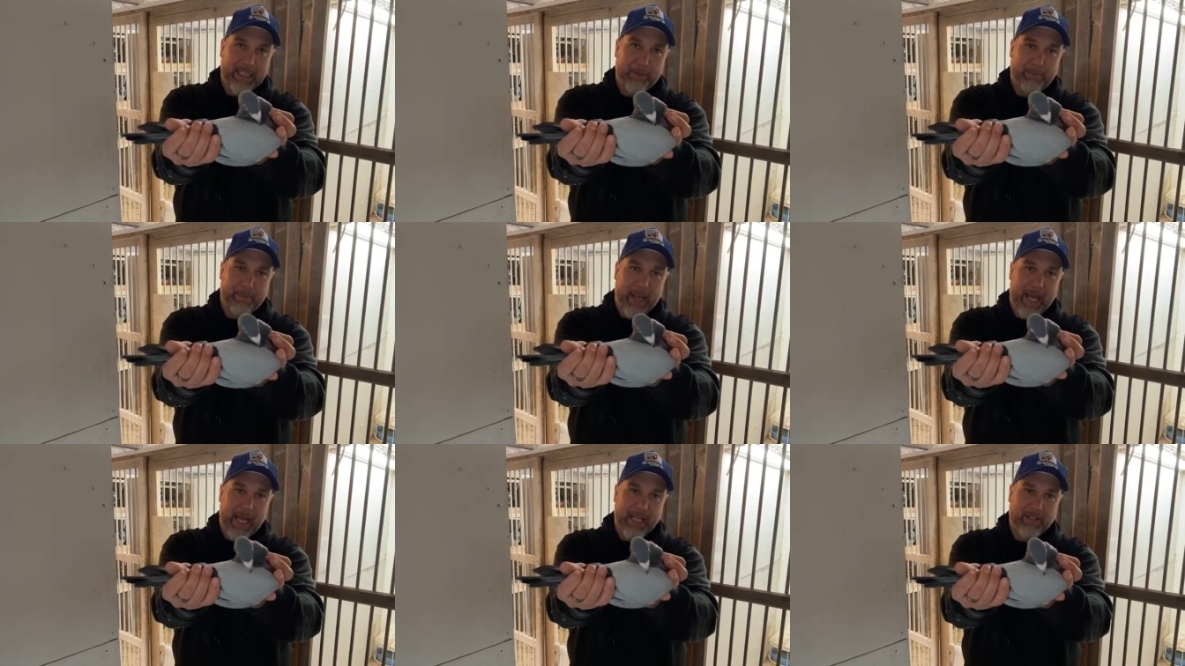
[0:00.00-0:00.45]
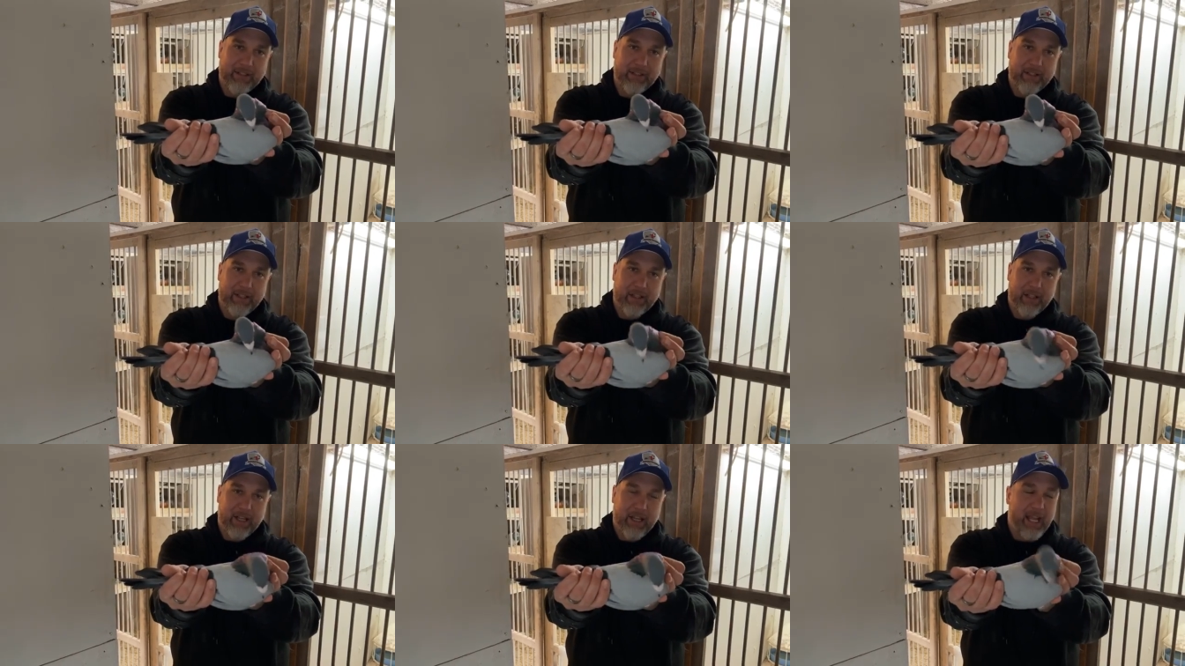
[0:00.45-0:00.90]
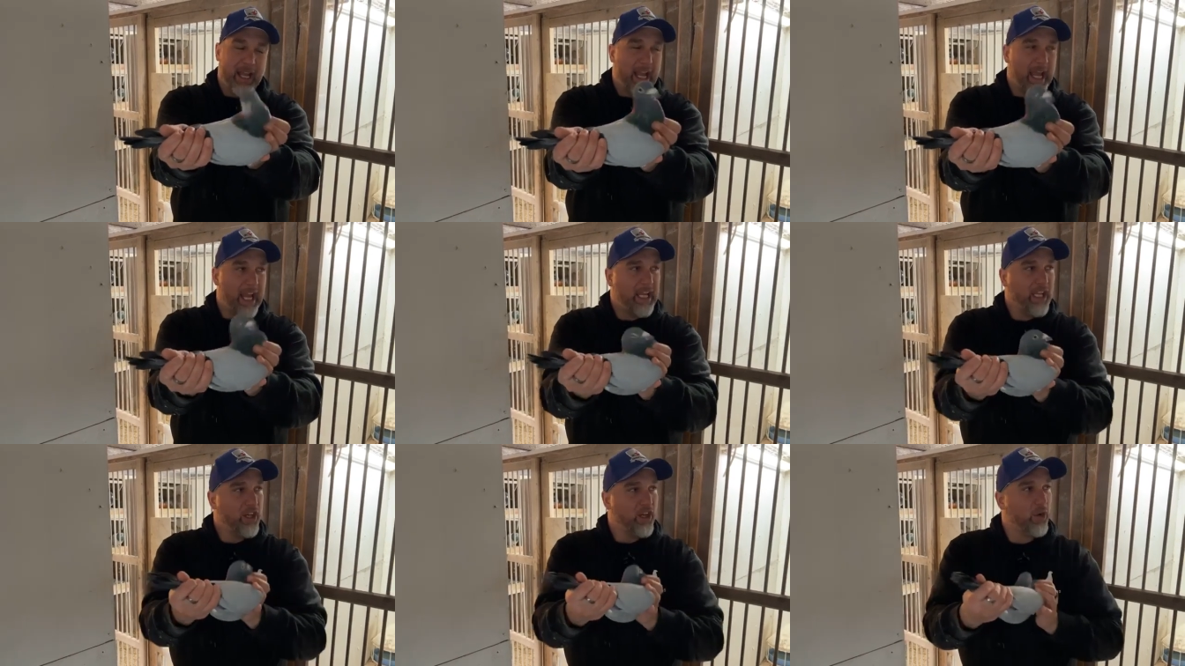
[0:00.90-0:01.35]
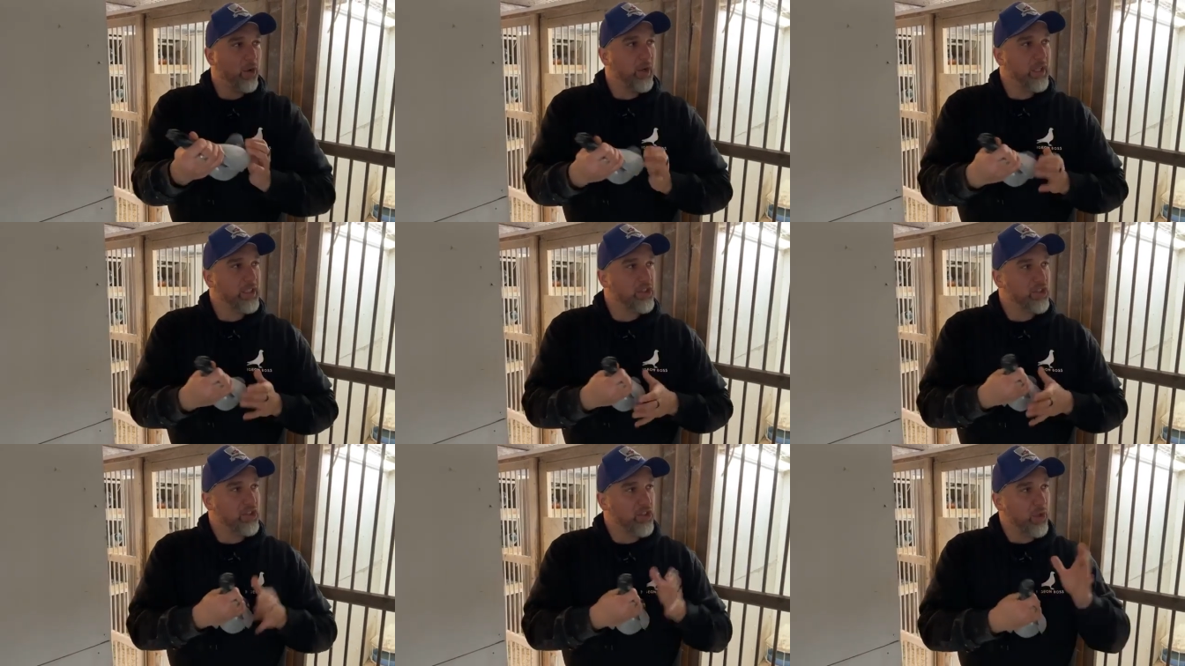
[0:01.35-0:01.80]
of the best and you know,
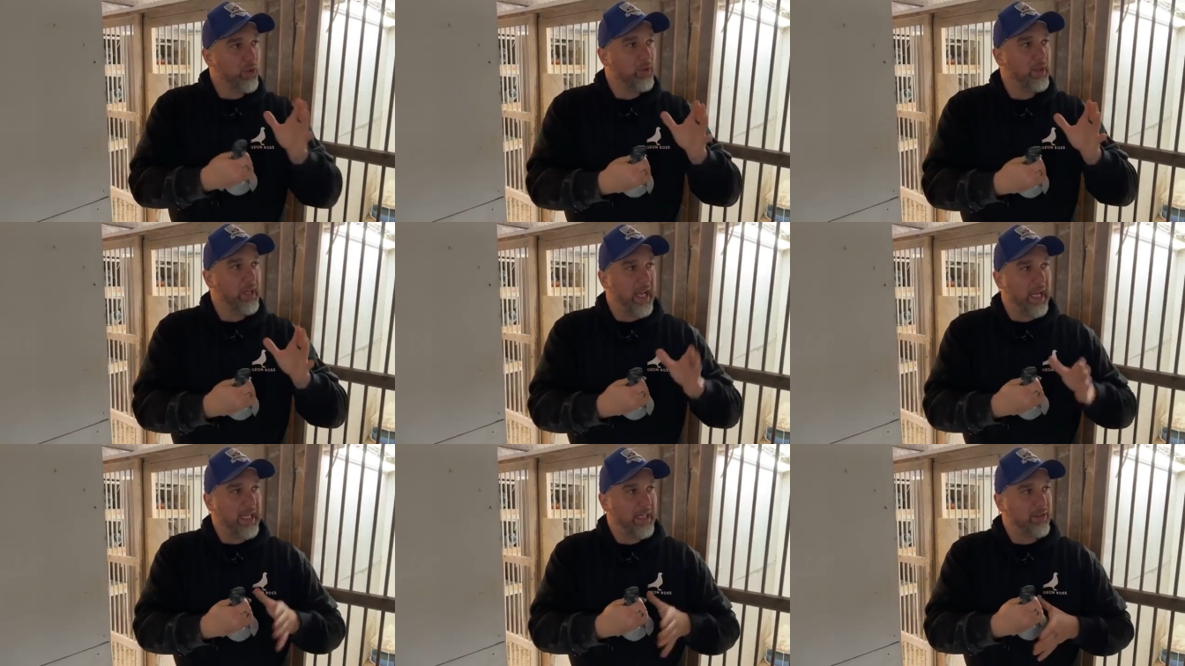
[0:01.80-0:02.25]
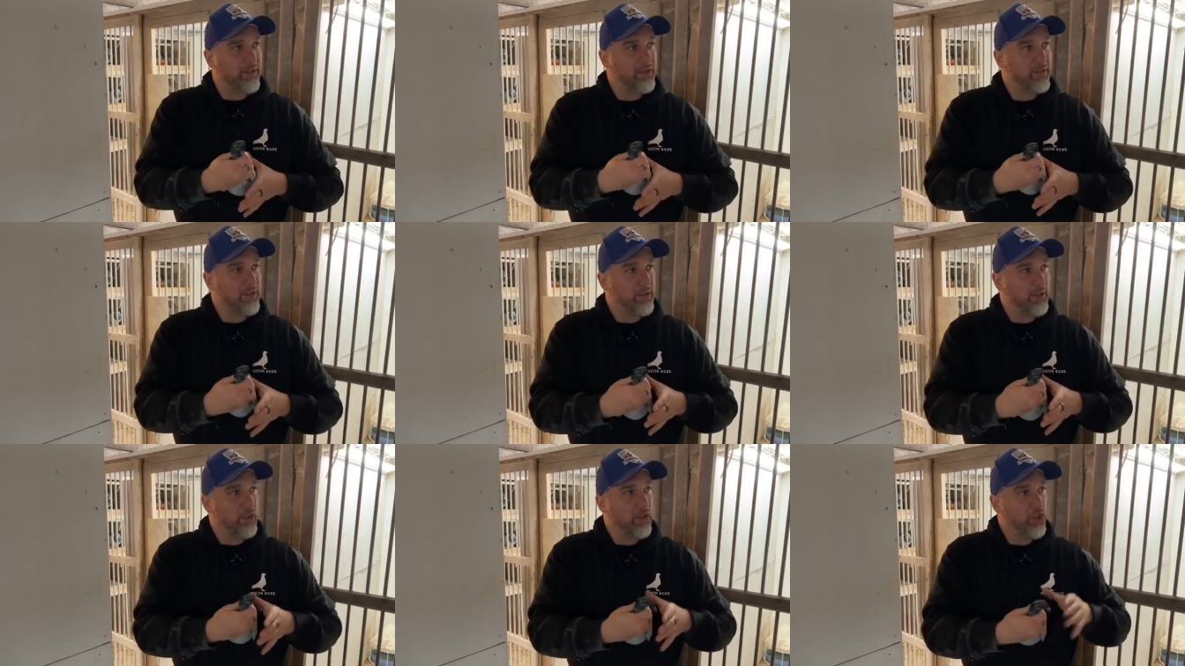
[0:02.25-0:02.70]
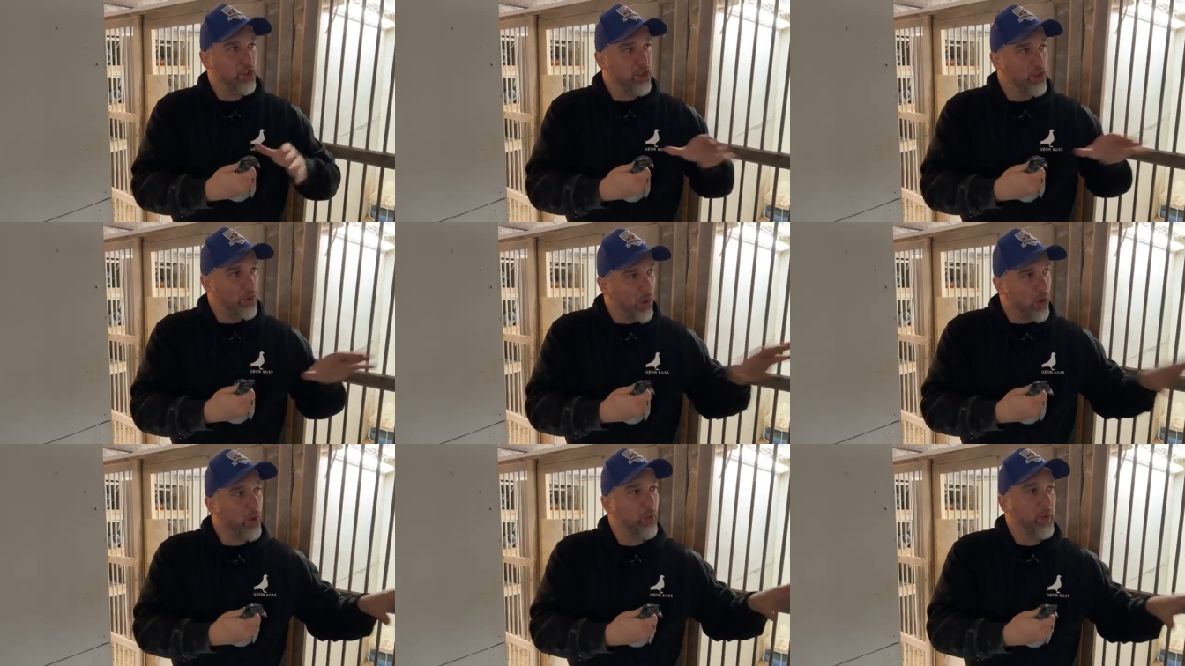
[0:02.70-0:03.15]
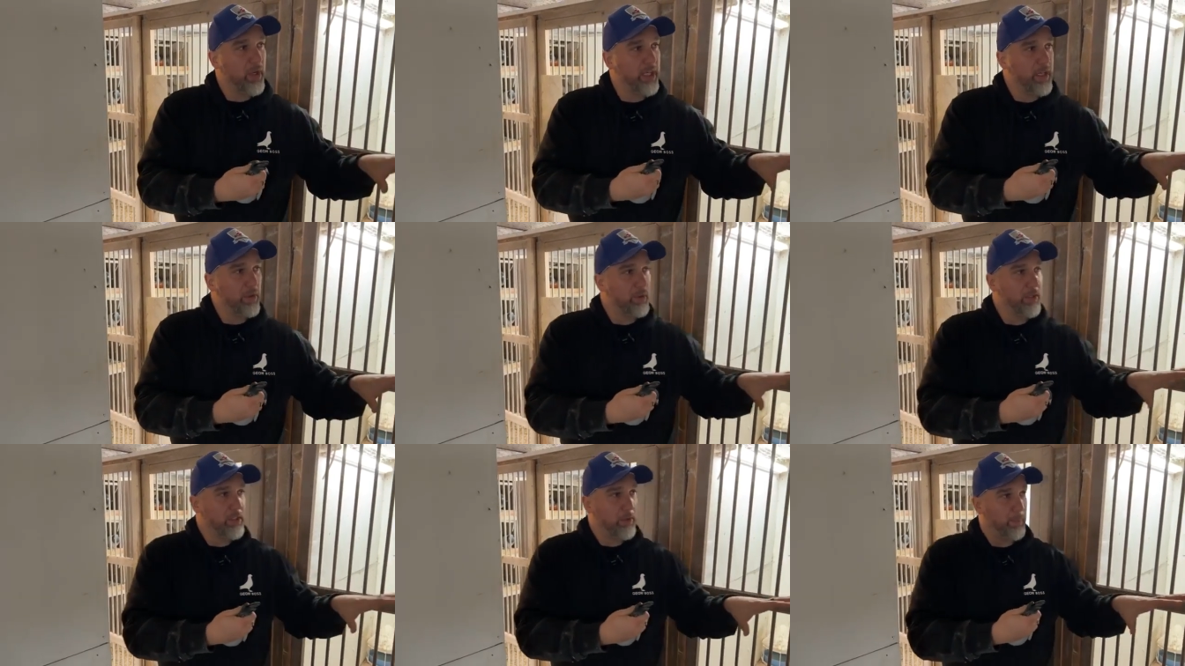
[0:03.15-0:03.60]
it's so nice. You're
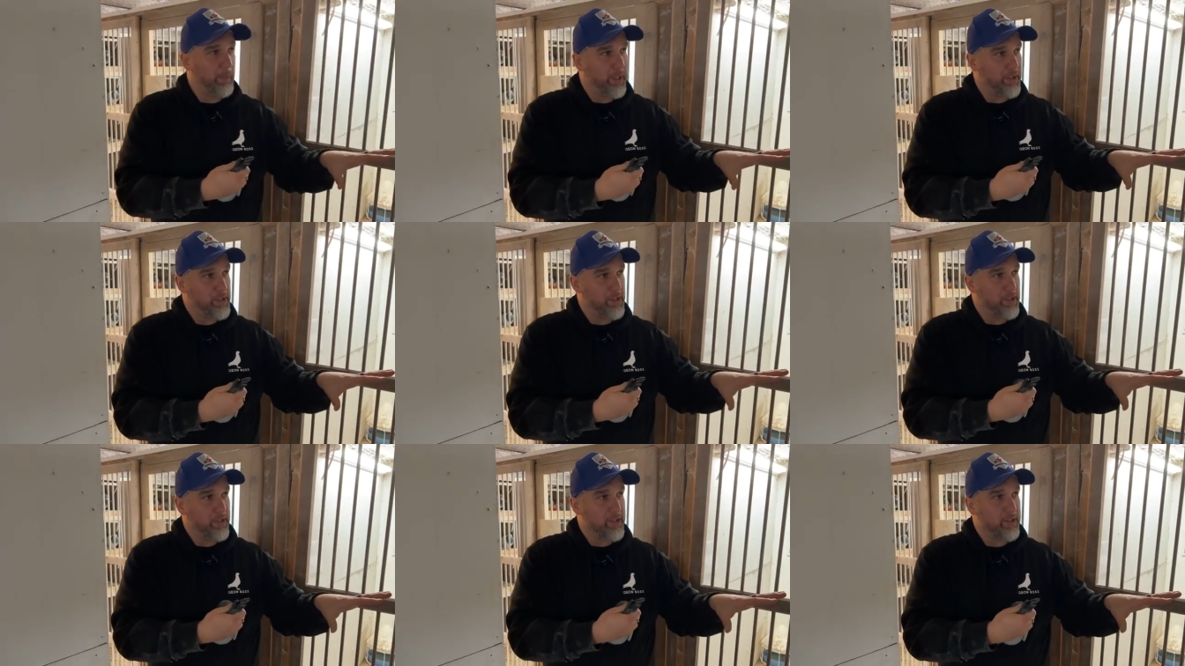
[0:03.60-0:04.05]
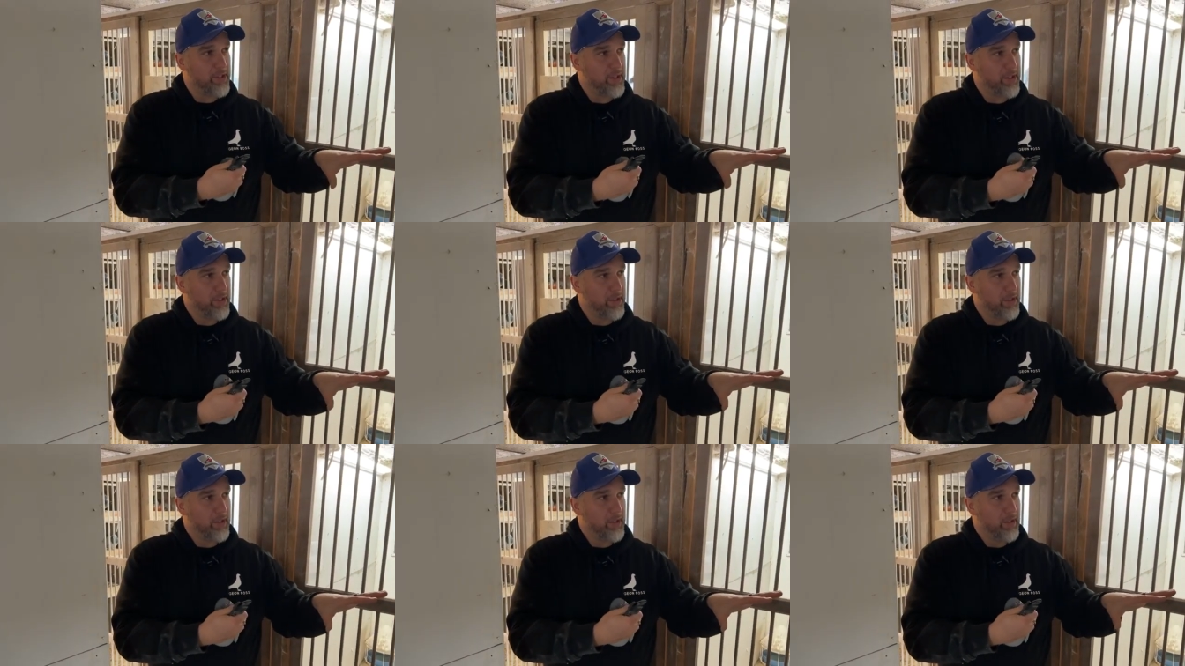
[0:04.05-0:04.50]
winning with the pigeons.